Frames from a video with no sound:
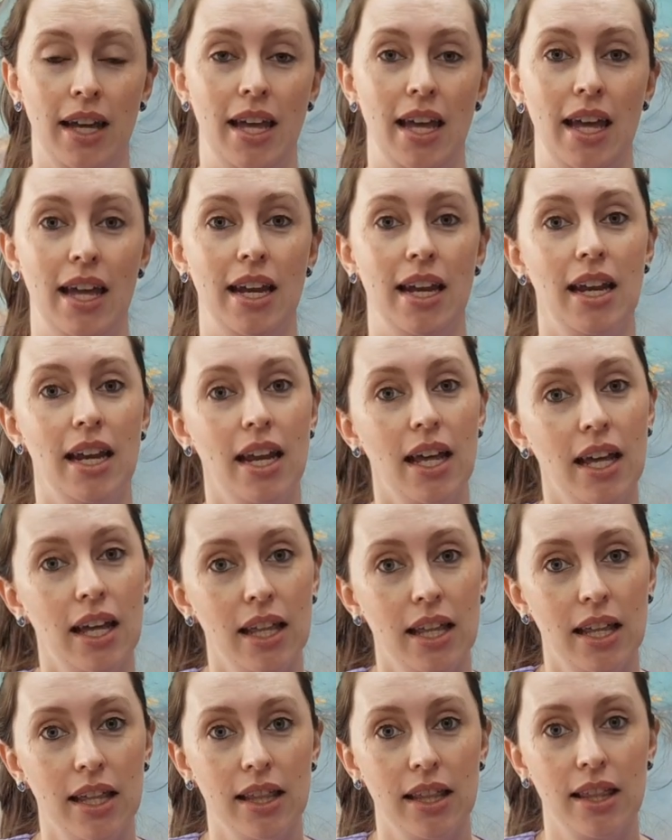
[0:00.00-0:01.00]
in
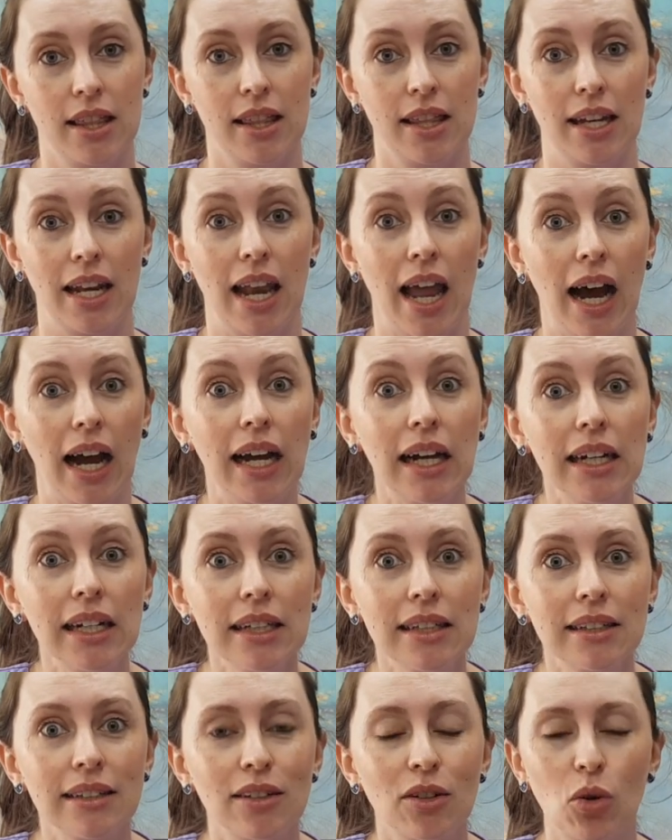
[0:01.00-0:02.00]
the
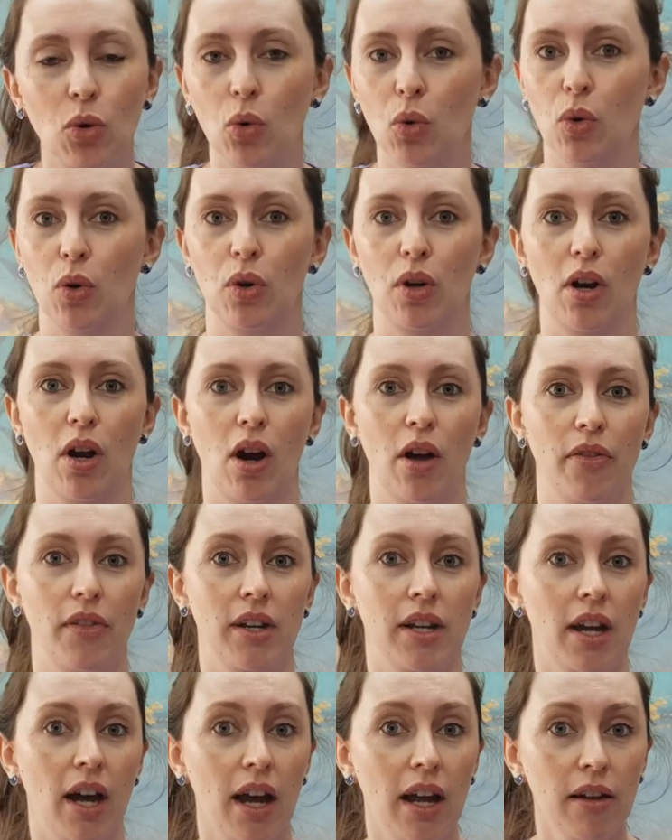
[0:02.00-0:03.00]
lung, or on the
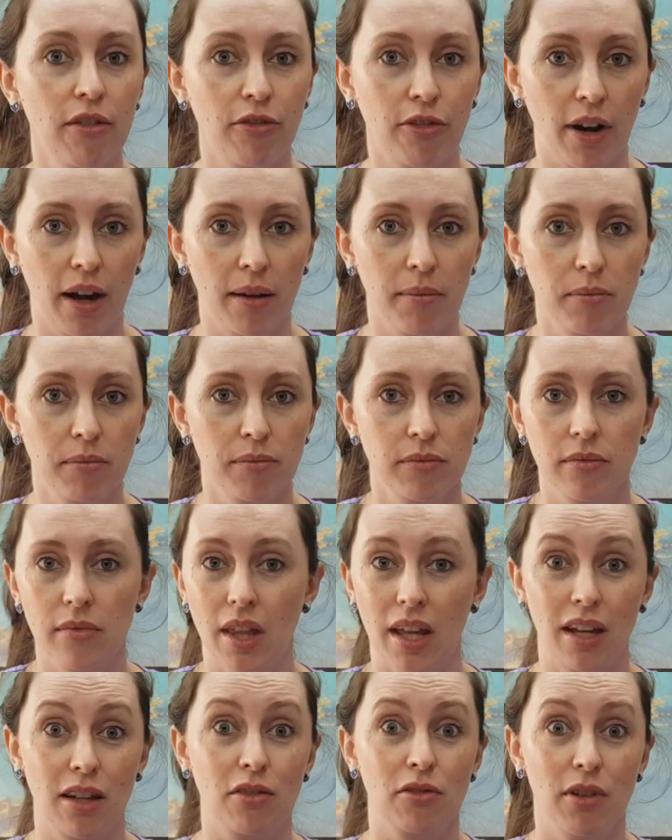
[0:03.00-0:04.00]
diaphragm.
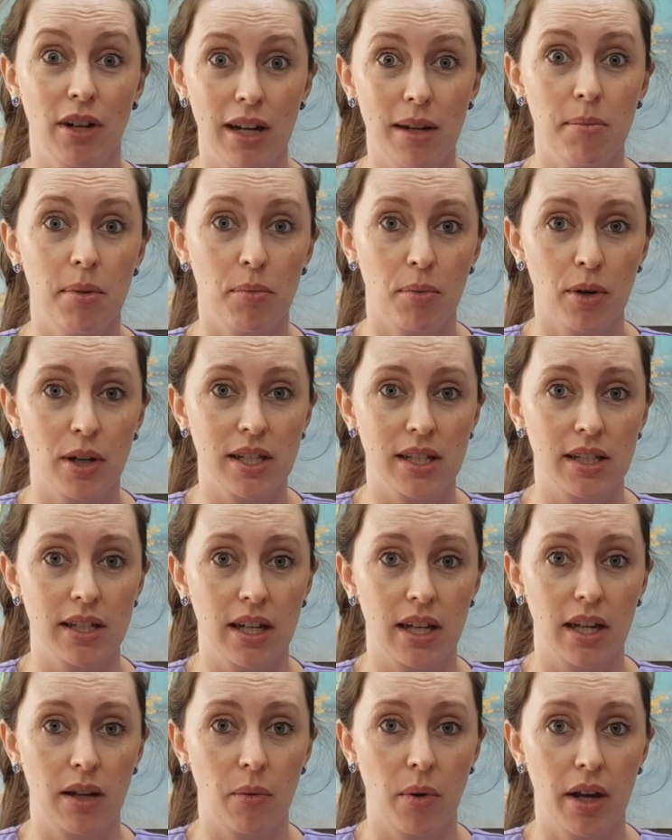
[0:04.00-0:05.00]
They can really be present
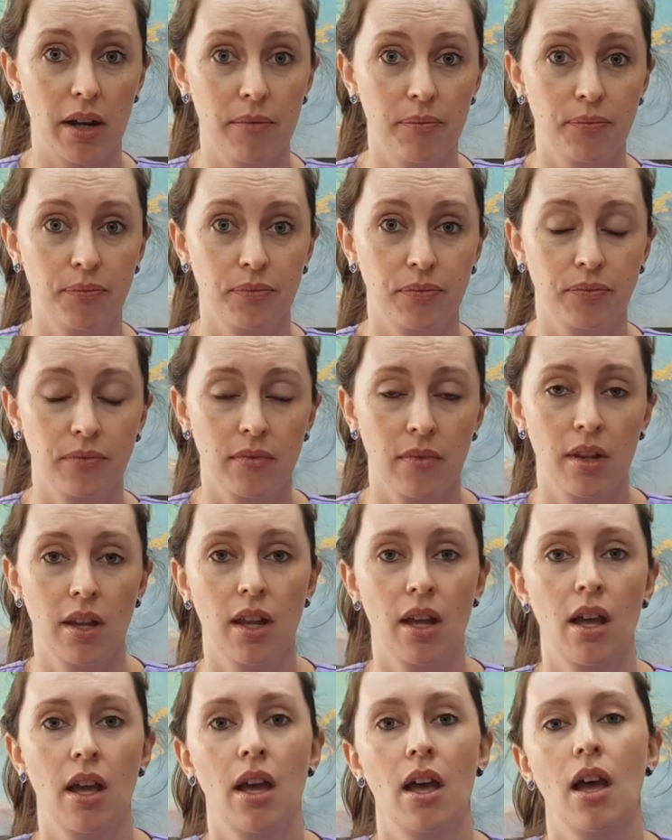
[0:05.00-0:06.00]
anywhere.
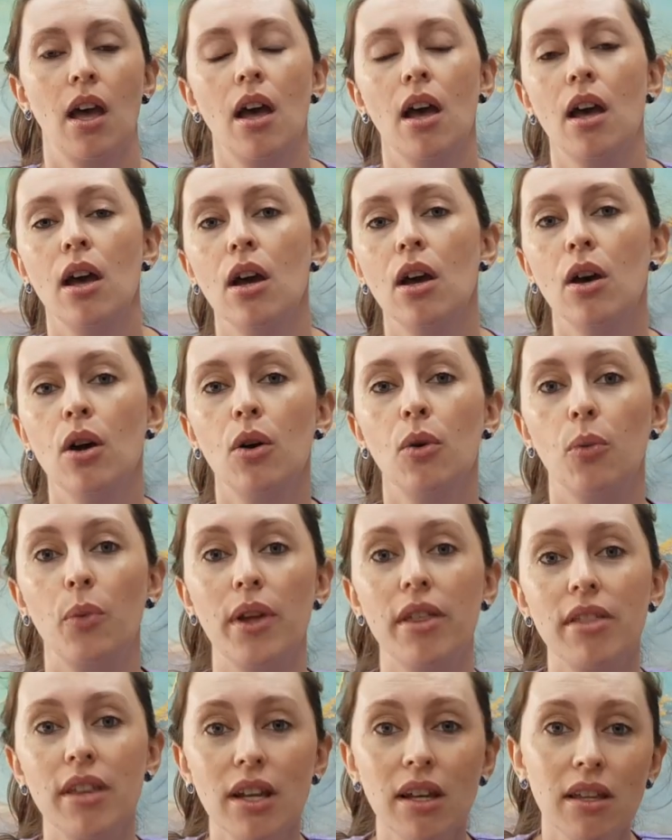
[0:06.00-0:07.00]
We
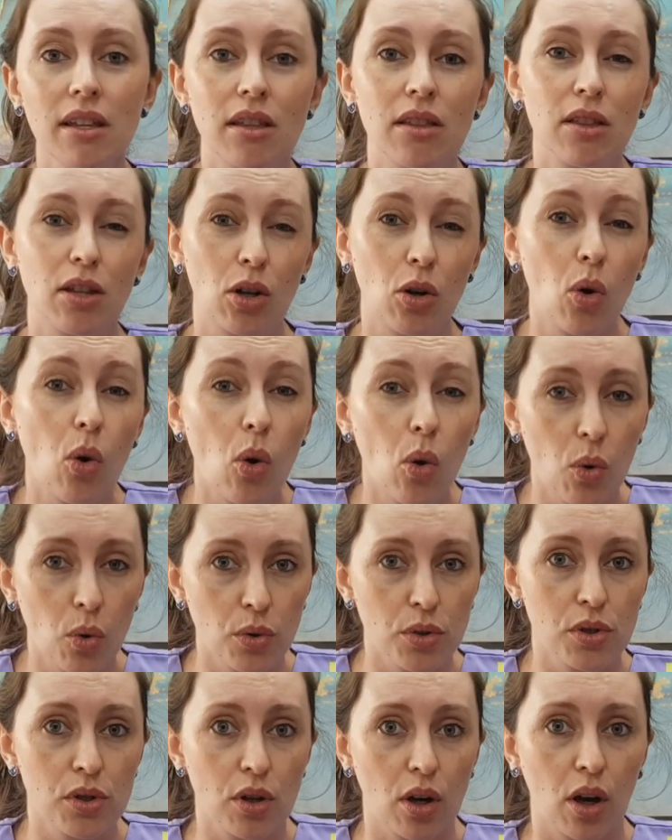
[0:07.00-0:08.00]
think the
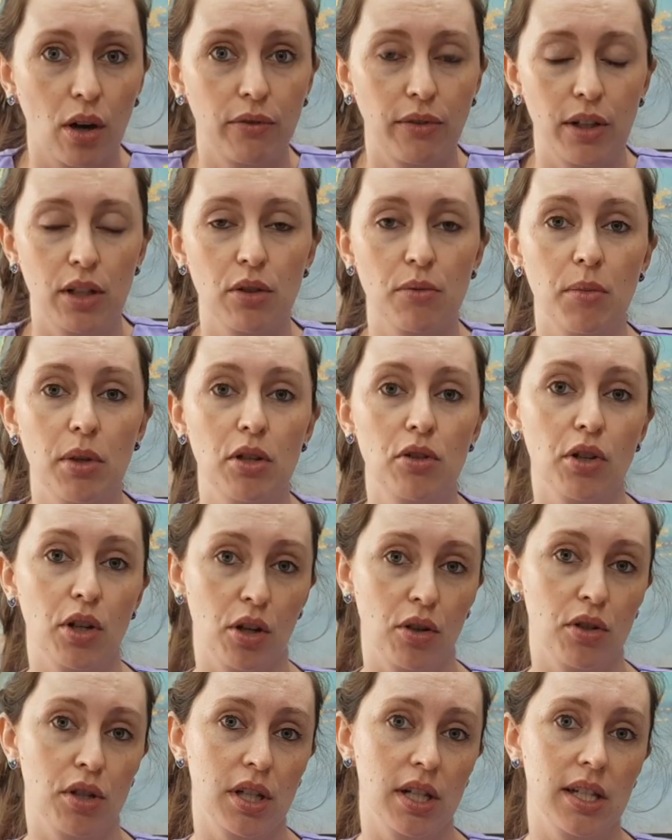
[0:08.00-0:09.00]
cause of
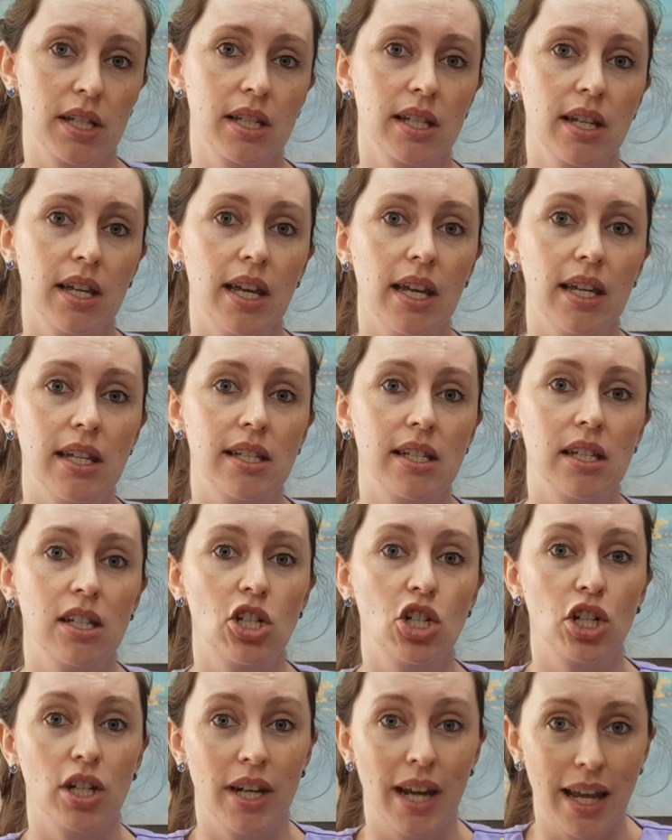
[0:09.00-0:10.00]
endometriosis is
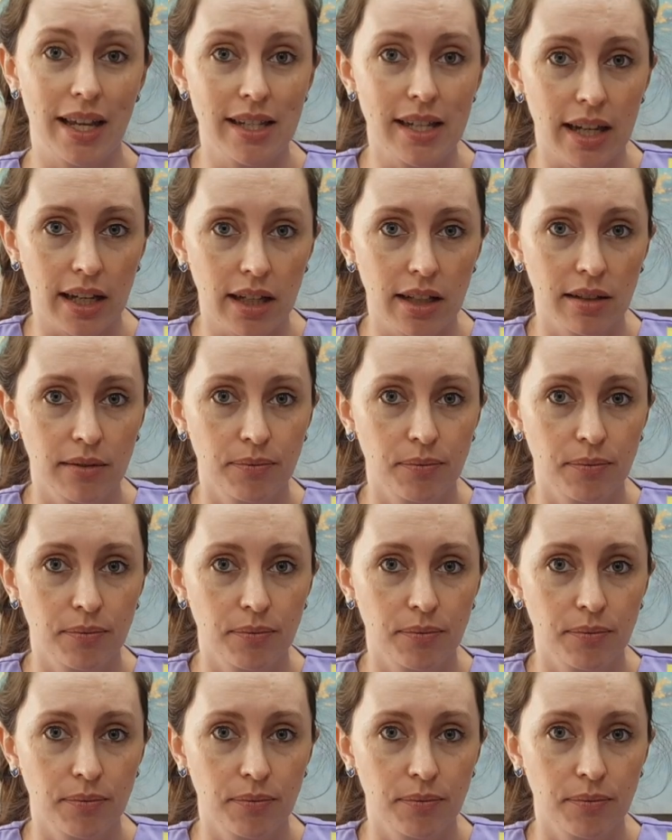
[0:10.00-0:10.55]
genetic.